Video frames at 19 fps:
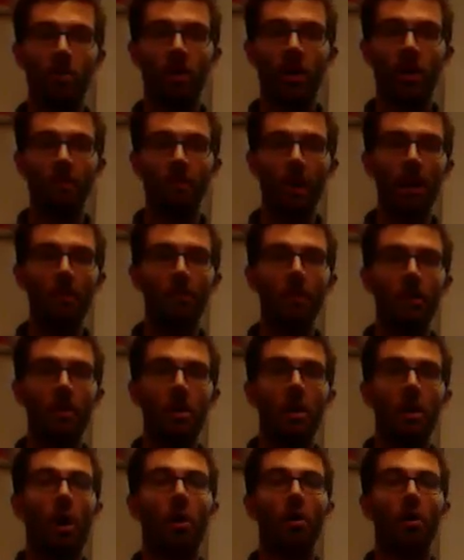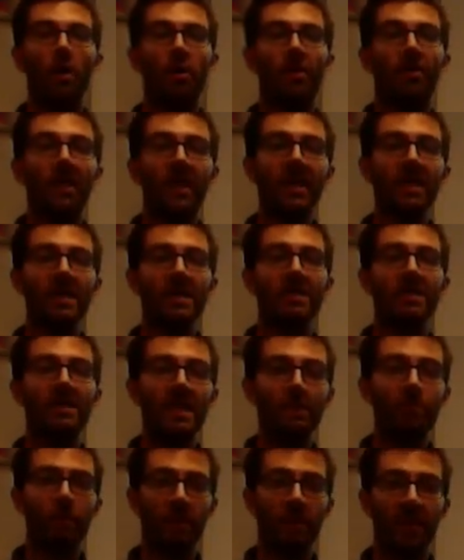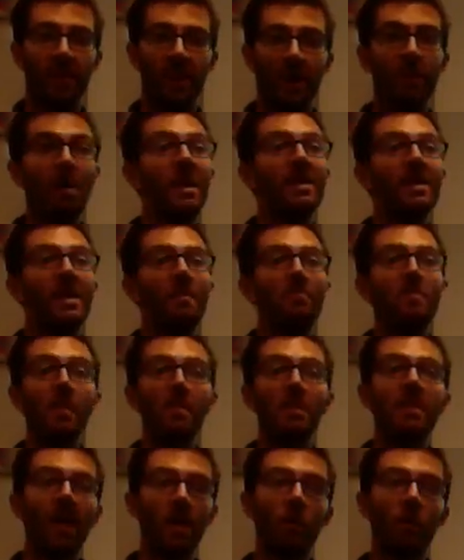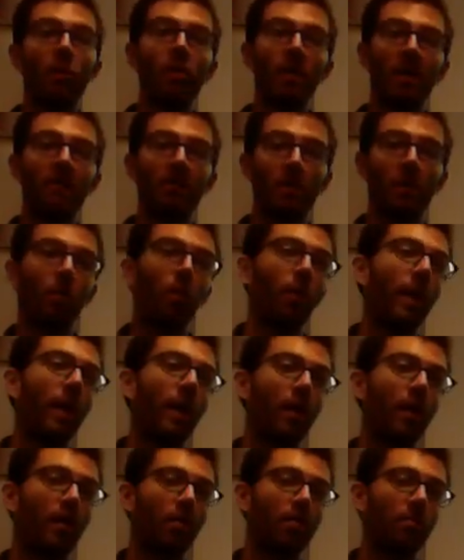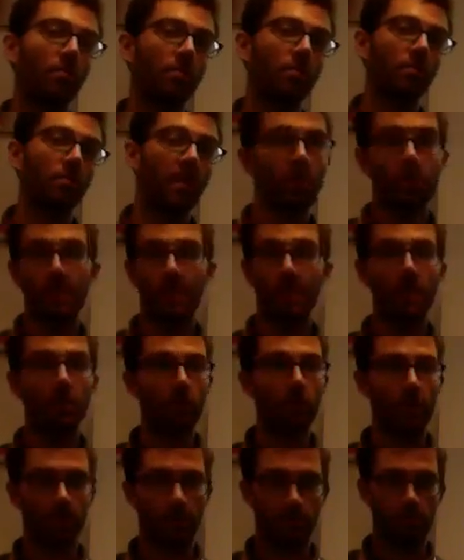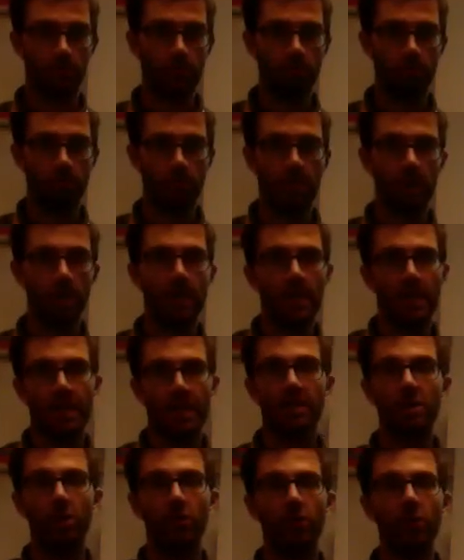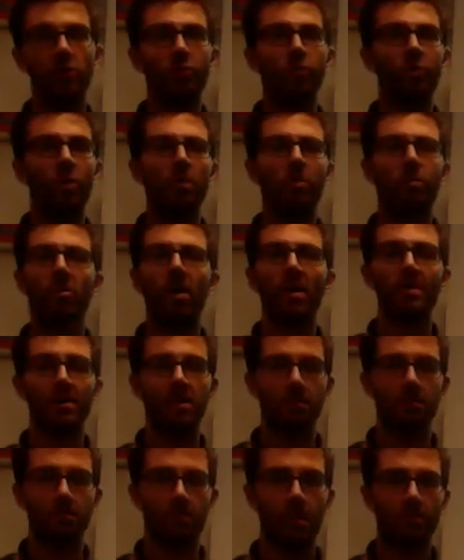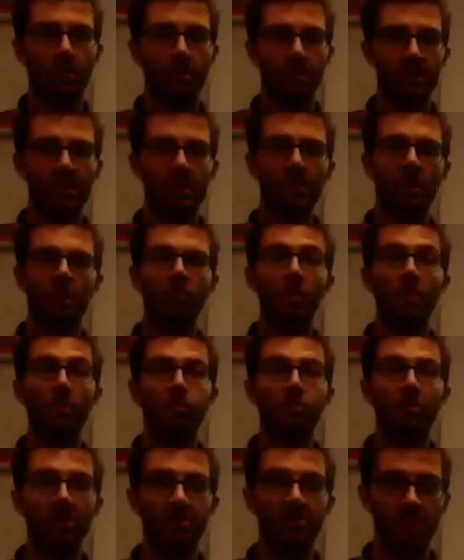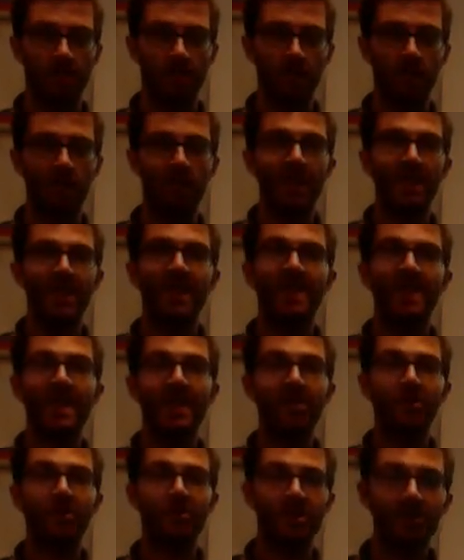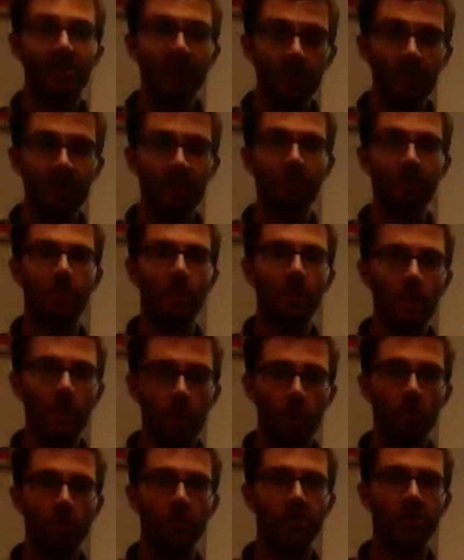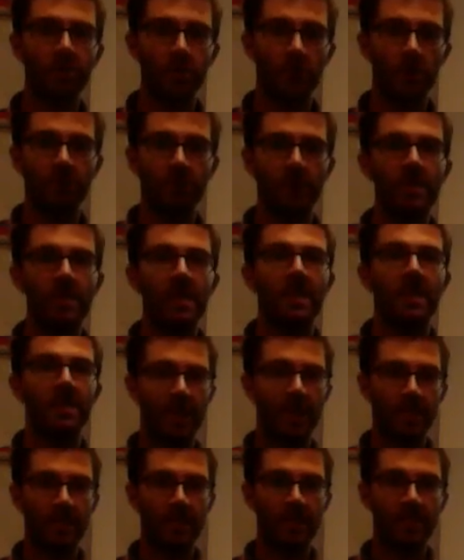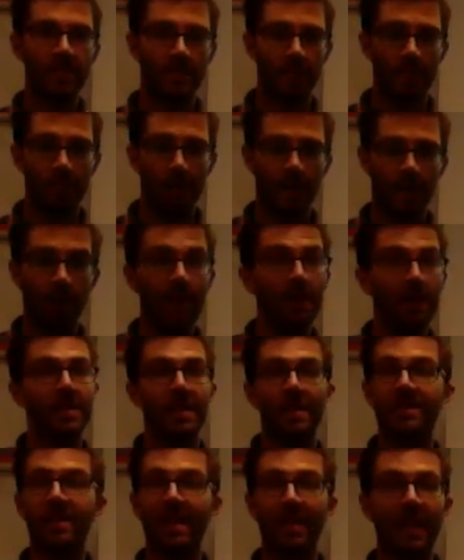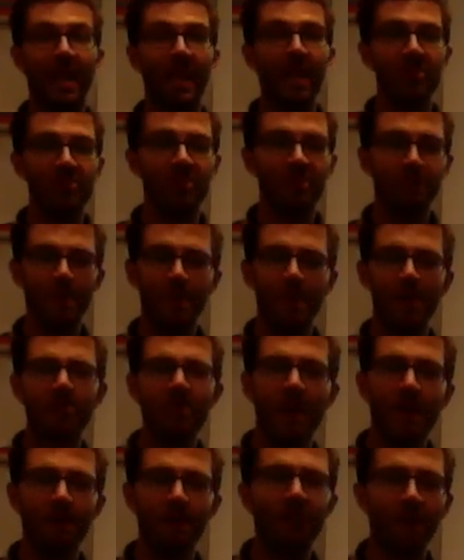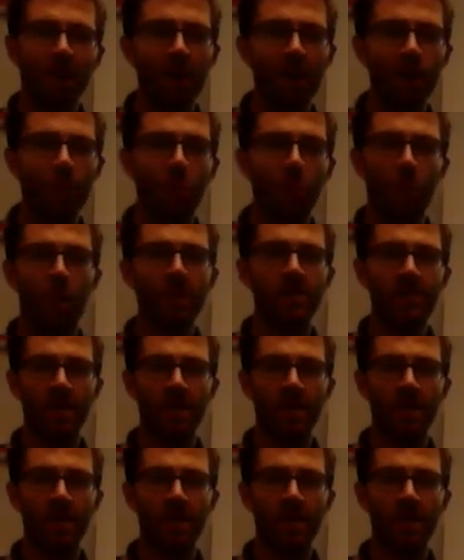come up are the things deep within them that maybe they weren't even aware they were dealing with. Okay? He called those repressed memories. He called it repression. He said there's something below the surface that needs to come out. And the psychology should be about trying to figure out what's